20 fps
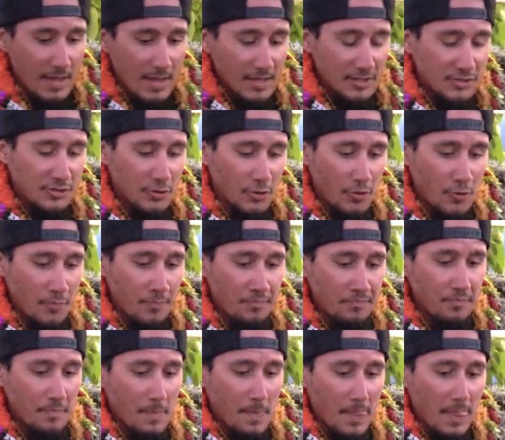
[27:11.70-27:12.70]
And so
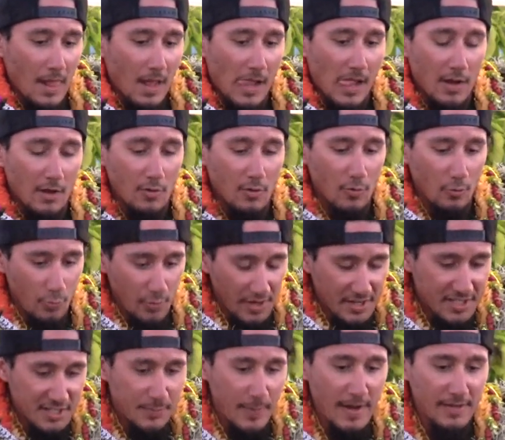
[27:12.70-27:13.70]
we
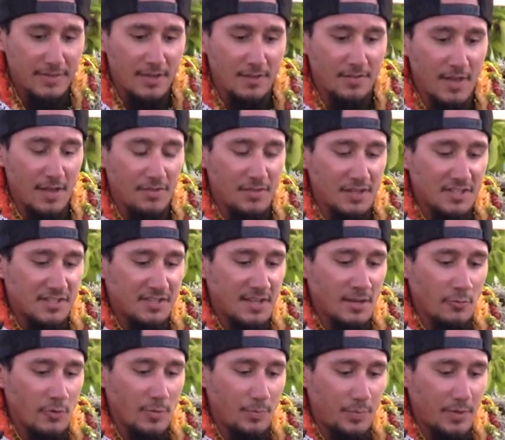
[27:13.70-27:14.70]
expected that this
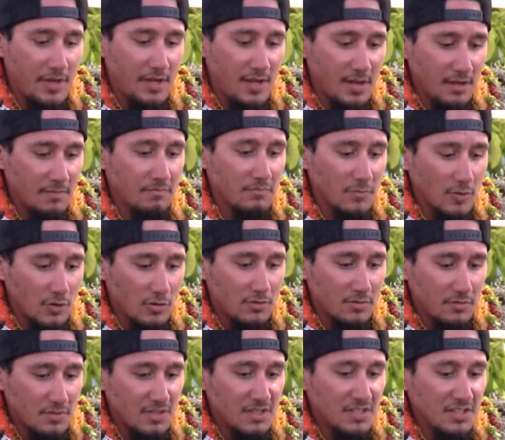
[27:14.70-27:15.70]
thing would be
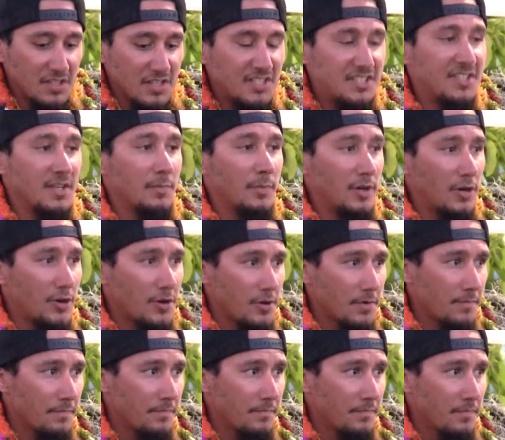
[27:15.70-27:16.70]
similar,